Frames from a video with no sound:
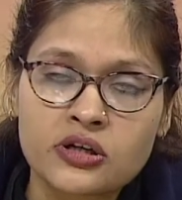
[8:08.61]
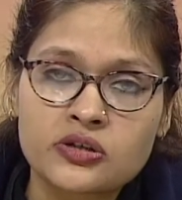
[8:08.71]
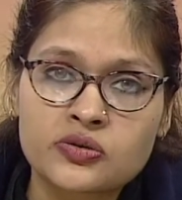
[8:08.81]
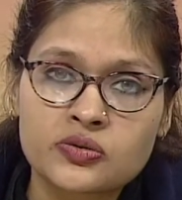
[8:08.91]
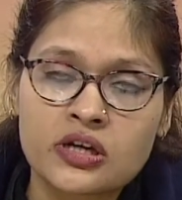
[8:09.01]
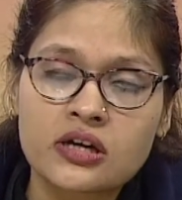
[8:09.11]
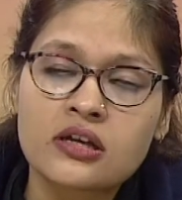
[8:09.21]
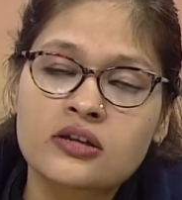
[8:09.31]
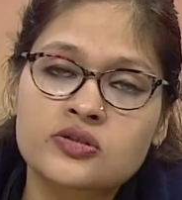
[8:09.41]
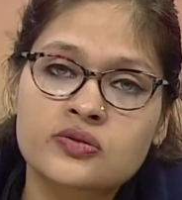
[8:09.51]
to
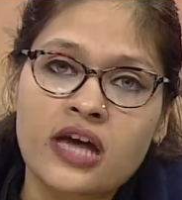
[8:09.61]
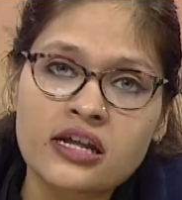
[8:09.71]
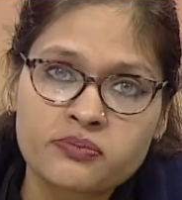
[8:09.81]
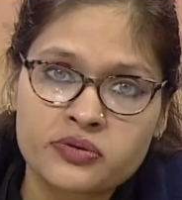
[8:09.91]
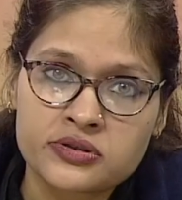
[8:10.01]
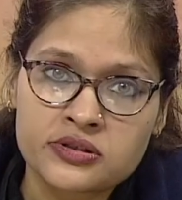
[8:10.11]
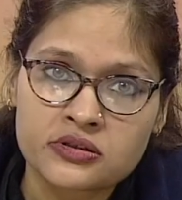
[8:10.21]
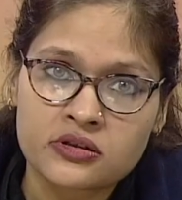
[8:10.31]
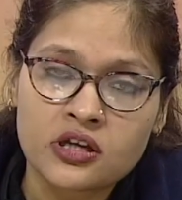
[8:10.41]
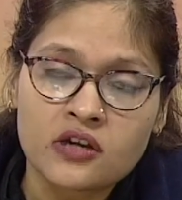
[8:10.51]
that person,